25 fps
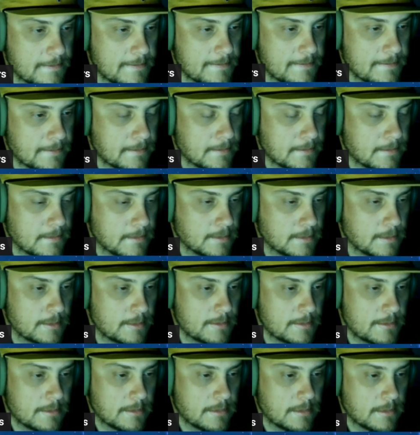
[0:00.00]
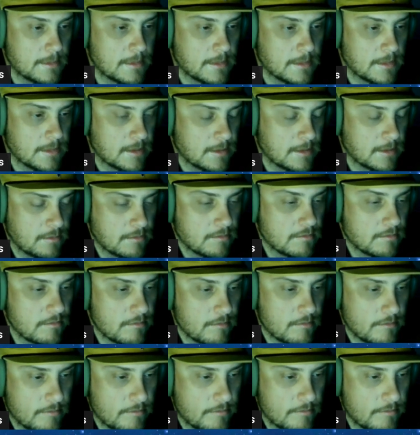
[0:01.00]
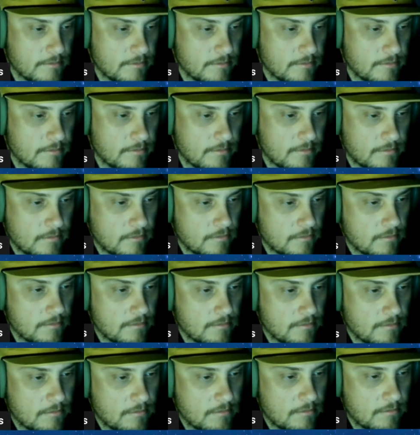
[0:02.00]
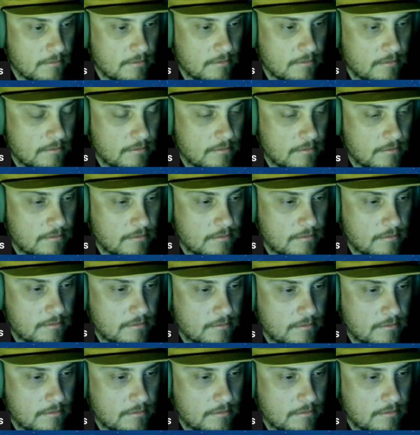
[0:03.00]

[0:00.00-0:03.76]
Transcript: friends, Jared. Uh, I don't know how to pronounce his last name.